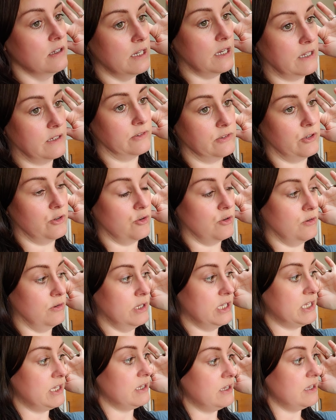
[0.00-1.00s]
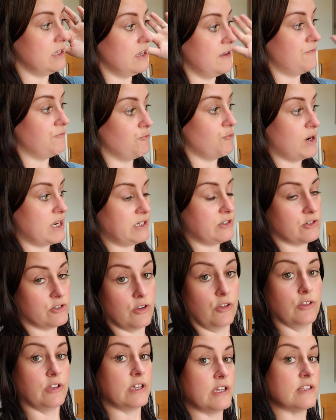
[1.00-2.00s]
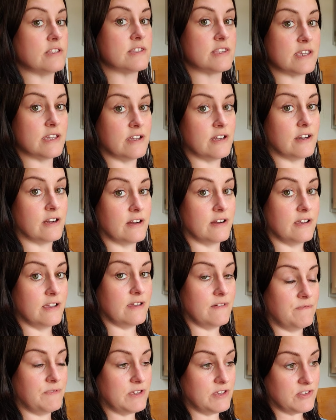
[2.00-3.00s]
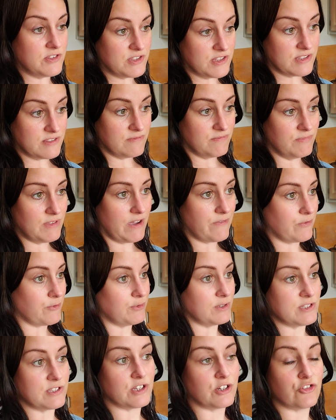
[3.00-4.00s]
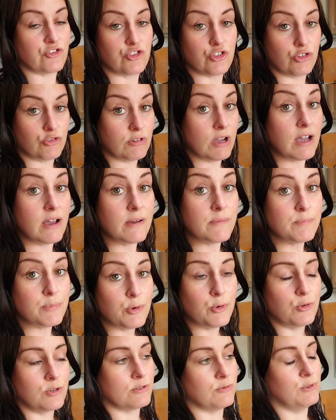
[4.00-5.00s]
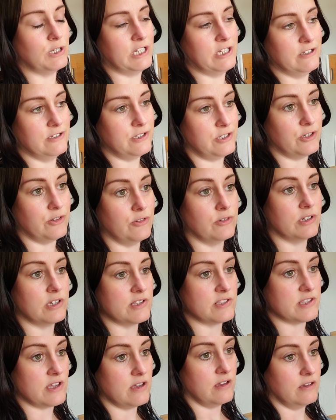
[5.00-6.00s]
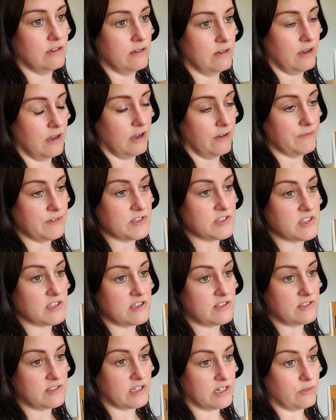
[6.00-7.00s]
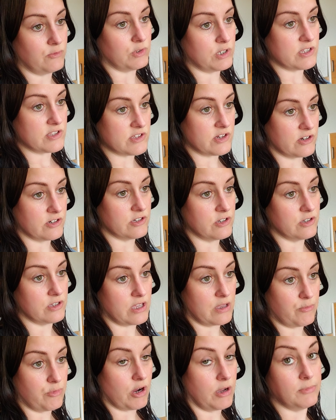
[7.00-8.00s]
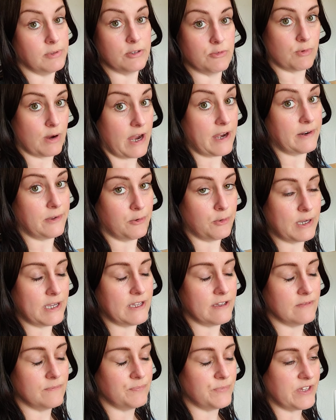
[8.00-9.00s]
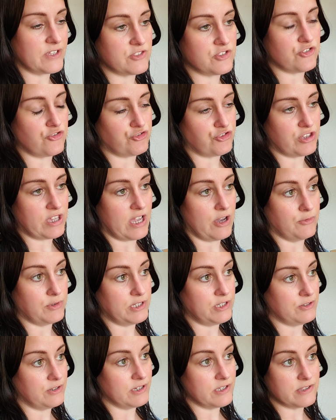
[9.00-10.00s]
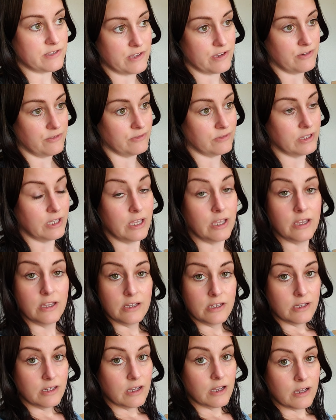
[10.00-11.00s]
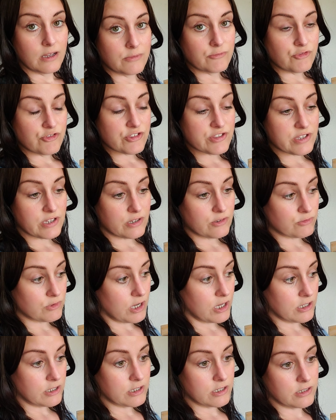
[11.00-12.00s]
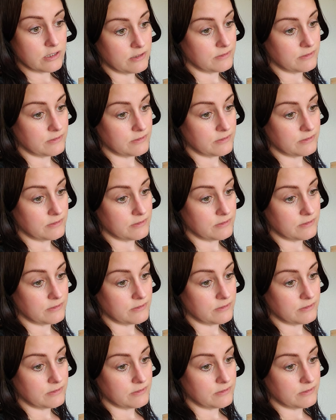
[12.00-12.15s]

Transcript: I don't know if when Earl gets here, if he's everyone's gonna show up or what, you know, because obviously he's gonna want to start cooking probably right away. That's usually how we do it. So I'm just gonna rock